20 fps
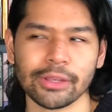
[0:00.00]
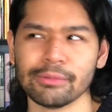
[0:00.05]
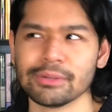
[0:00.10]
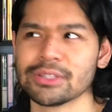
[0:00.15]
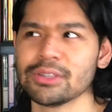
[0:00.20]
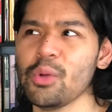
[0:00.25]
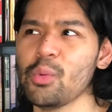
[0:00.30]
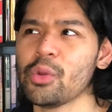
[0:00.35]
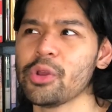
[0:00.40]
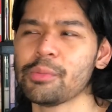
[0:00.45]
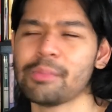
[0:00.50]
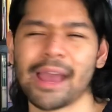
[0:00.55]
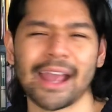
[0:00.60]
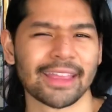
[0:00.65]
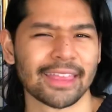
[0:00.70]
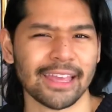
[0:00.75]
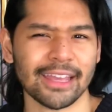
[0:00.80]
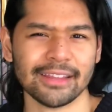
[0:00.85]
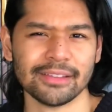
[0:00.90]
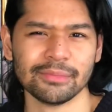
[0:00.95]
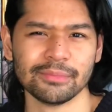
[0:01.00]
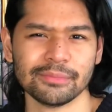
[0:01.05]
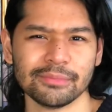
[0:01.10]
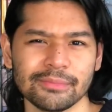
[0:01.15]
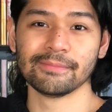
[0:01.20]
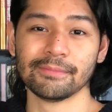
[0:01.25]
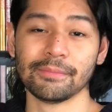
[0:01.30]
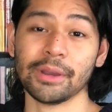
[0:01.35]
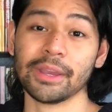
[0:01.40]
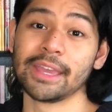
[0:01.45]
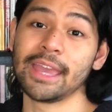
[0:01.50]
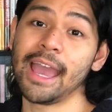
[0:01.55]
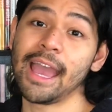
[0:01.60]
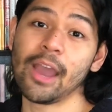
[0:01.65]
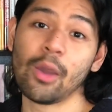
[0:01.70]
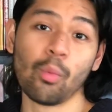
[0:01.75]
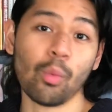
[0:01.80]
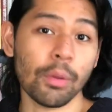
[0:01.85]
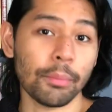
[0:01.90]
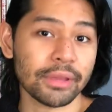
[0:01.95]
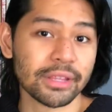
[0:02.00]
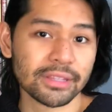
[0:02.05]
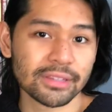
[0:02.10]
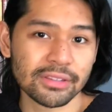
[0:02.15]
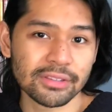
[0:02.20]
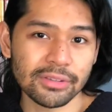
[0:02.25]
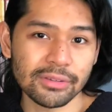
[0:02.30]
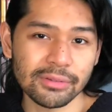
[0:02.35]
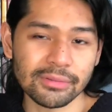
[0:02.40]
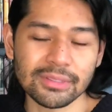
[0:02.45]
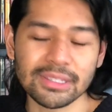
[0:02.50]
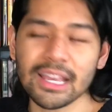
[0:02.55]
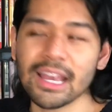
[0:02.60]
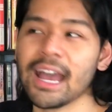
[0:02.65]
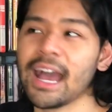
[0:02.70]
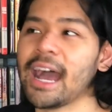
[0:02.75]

It was so weird back then. But yeah, Woman in the Dunes.